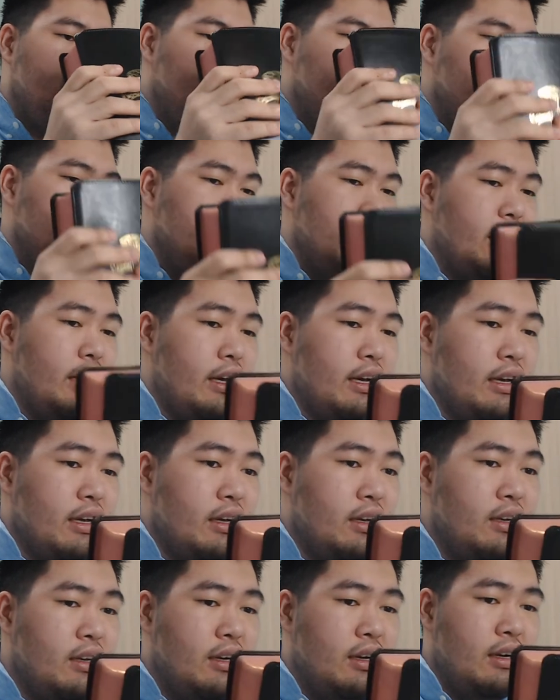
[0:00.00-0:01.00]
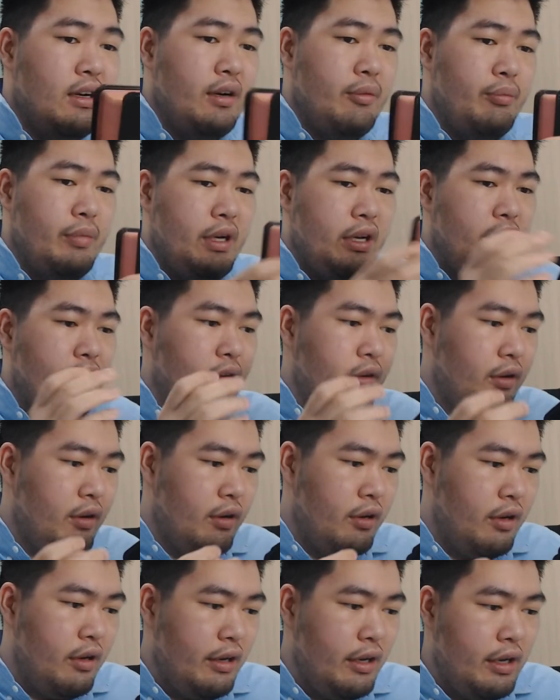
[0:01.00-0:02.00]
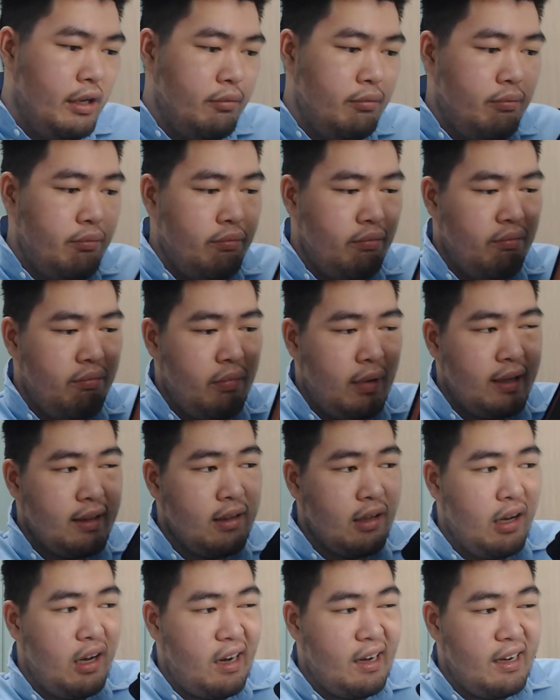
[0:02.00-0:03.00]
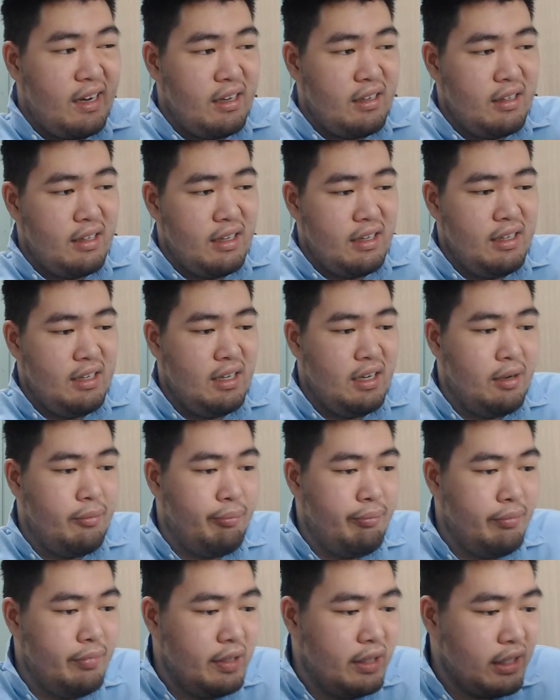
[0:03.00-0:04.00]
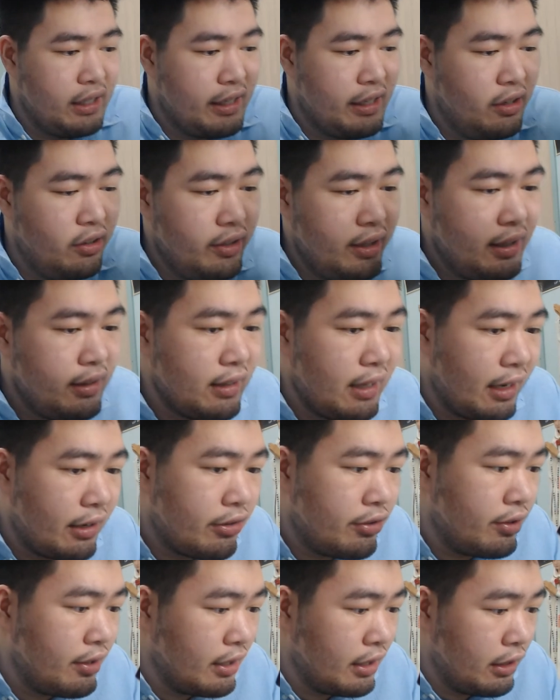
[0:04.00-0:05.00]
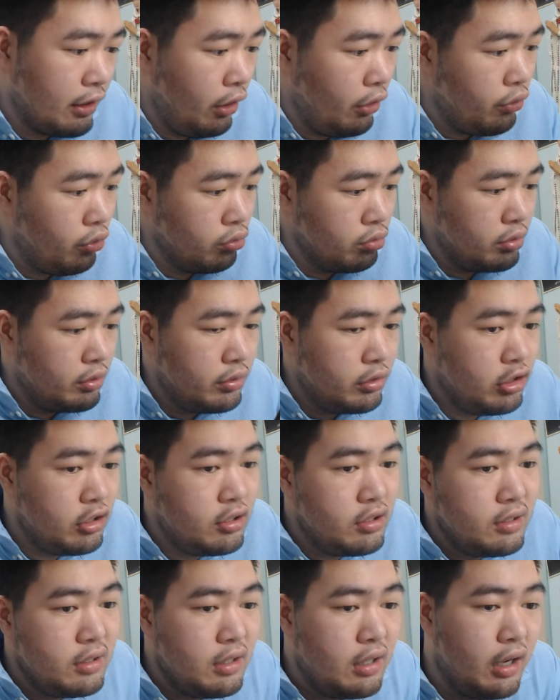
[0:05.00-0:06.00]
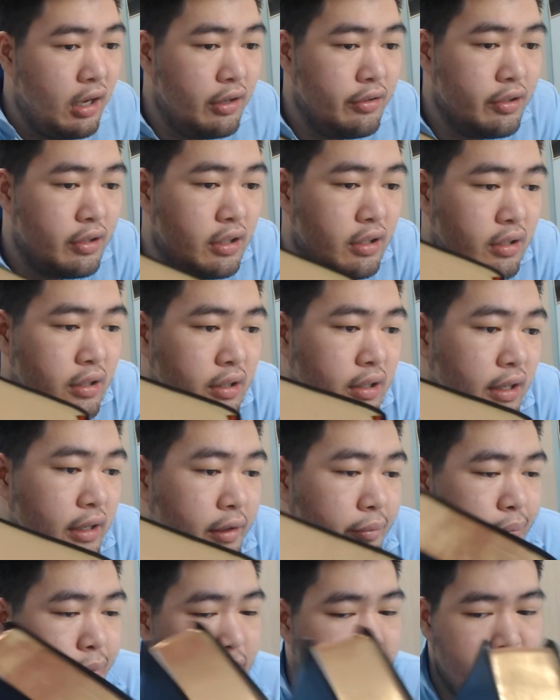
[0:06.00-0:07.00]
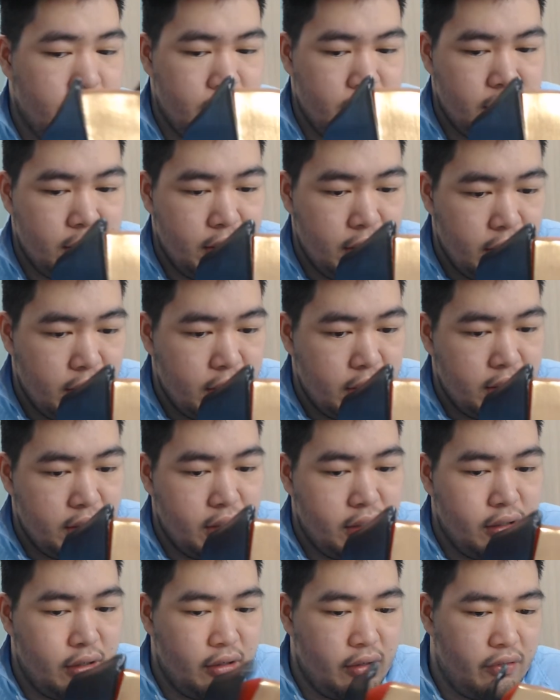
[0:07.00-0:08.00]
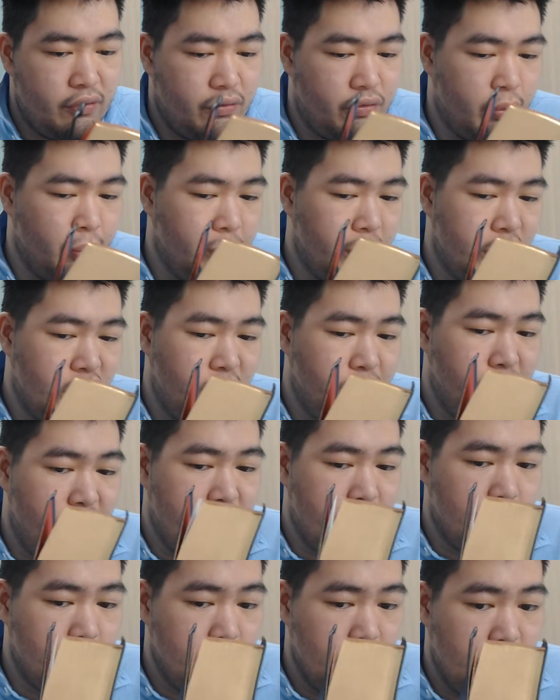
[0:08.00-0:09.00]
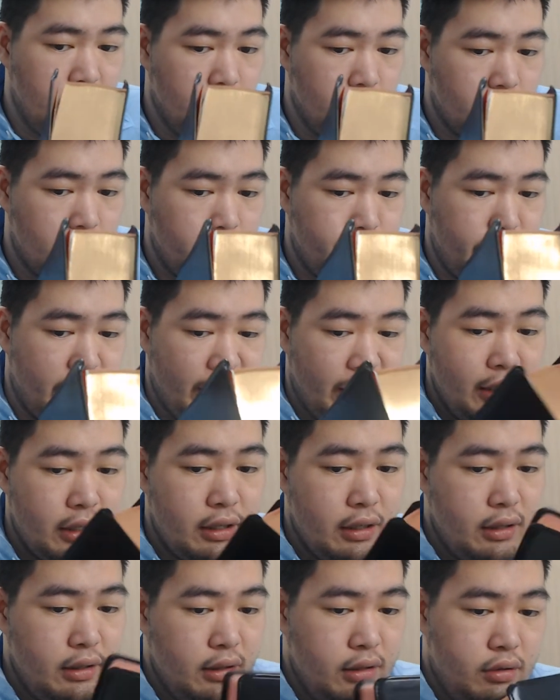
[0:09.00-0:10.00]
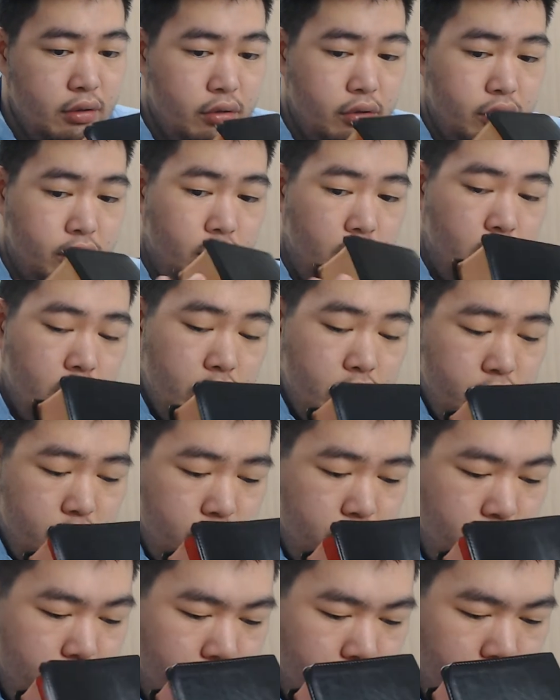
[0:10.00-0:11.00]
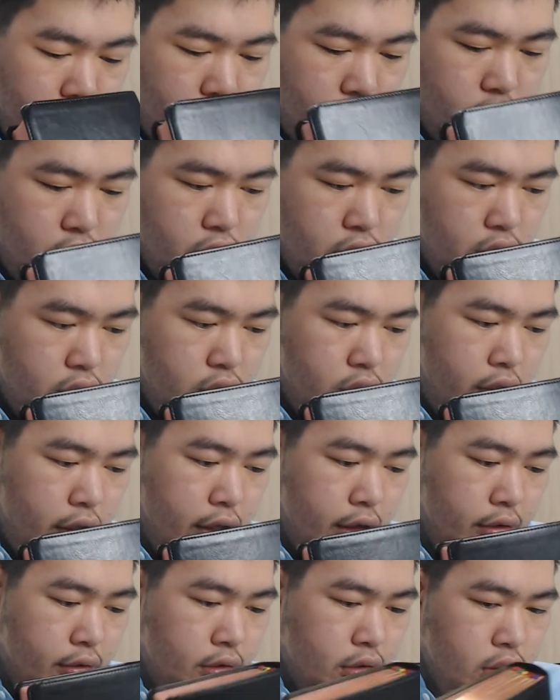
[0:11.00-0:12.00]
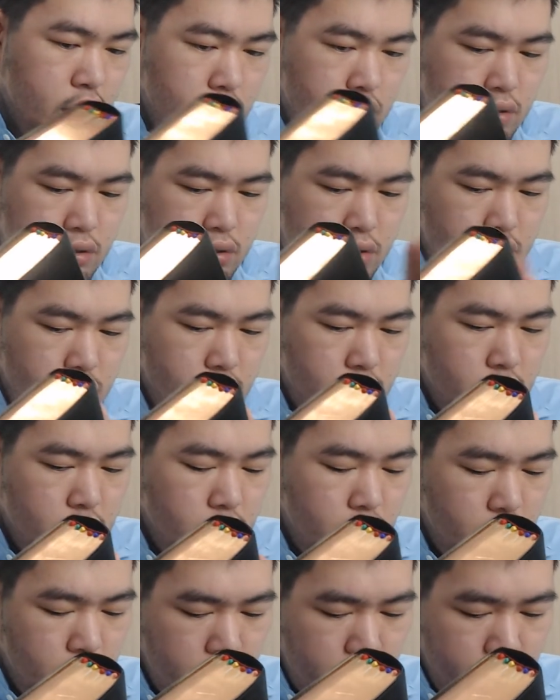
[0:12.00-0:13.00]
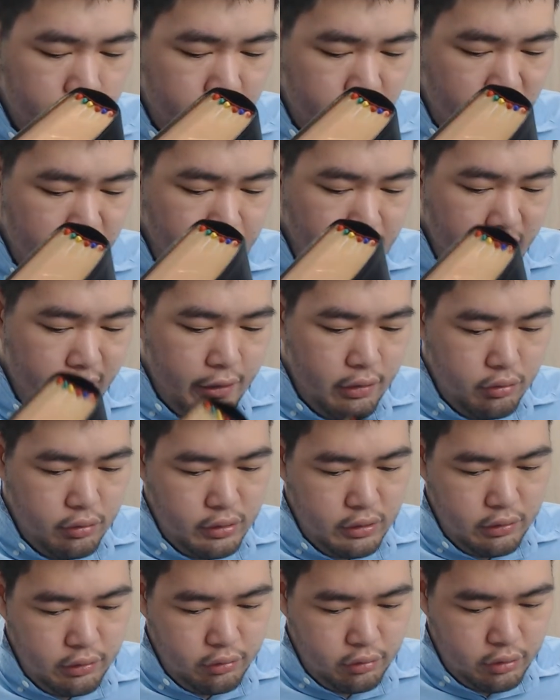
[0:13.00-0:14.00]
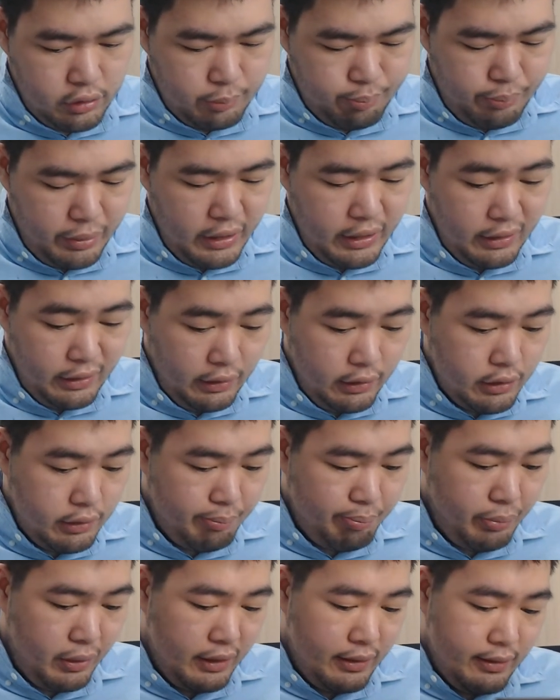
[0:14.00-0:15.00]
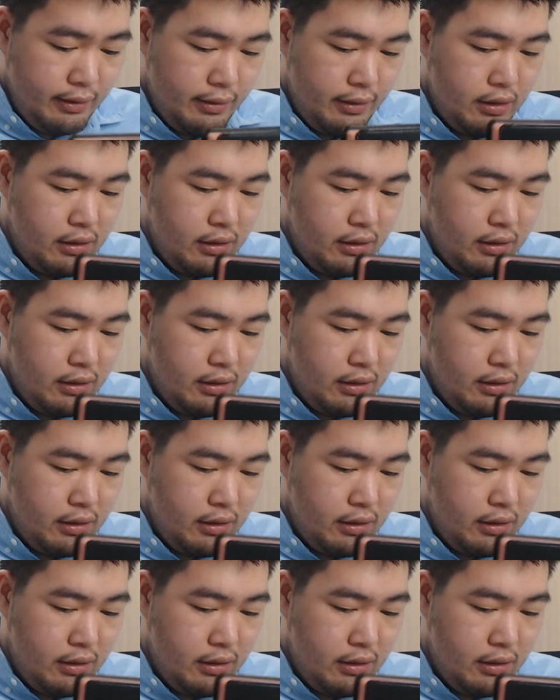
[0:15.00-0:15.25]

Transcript: yeah. Um, in my lighting, the um, the gilding's actually gold, as you can see, but from some angles it looks pink. So, yeah, from some angles it looks pink, but